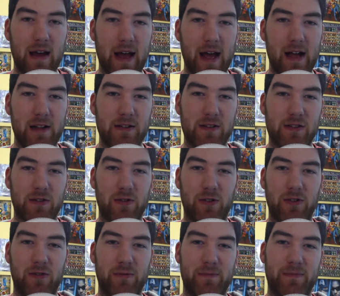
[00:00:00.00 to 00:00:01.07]

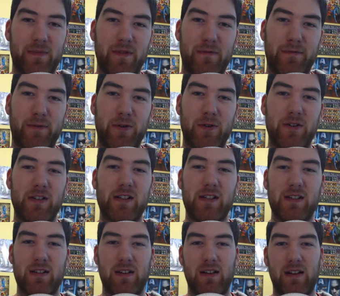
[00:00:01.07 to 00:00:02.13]
Solo, of
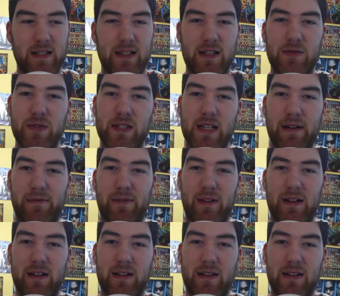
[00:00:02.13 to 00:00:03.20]
course. He was definitely
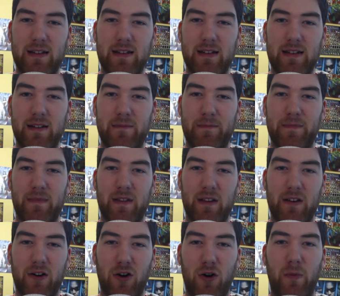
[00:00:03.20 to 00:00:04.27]
the
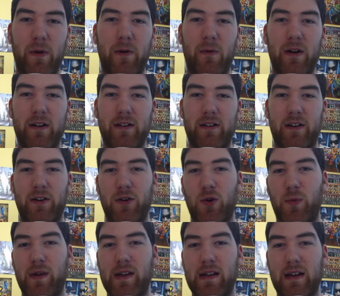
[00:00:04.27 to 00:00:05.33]
Obi-Wan
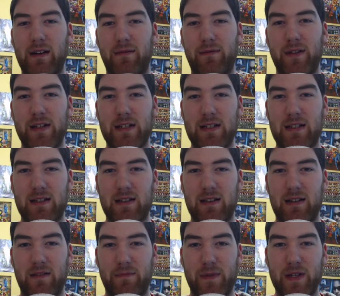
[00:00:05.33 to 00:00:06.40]
Kenobi of this
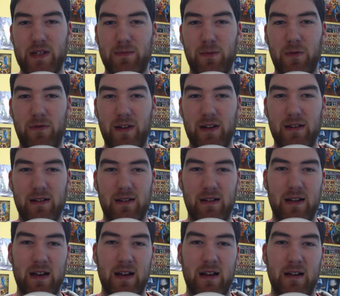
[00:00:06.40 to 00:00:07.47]
movie,
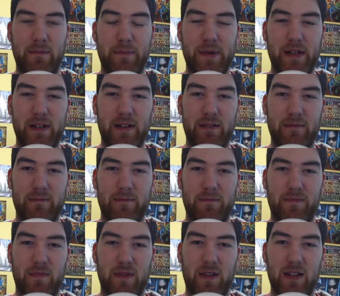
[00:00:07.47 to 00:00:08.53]
being
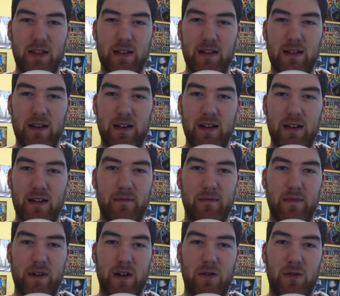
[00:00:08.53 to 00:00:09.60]
the
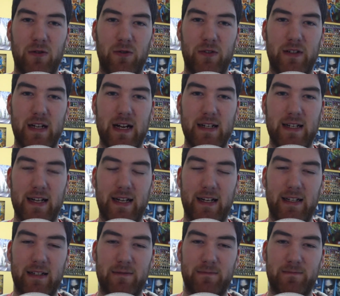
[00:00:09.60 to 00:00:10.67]
older guy
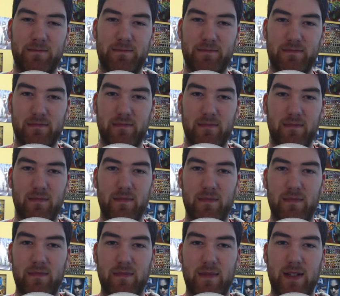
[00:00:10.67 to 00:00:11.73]
taking
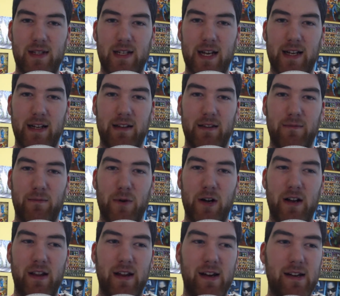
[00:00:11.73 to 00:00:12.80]
them where they
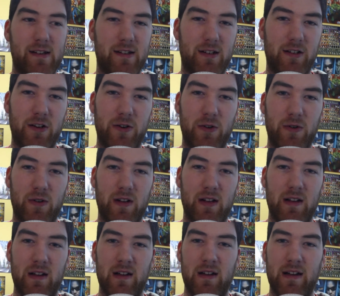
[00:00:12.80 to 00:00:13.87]
need to go,
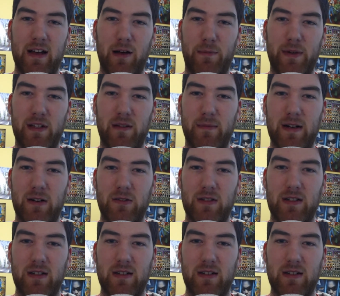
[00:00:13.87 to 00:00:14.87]
helping them out,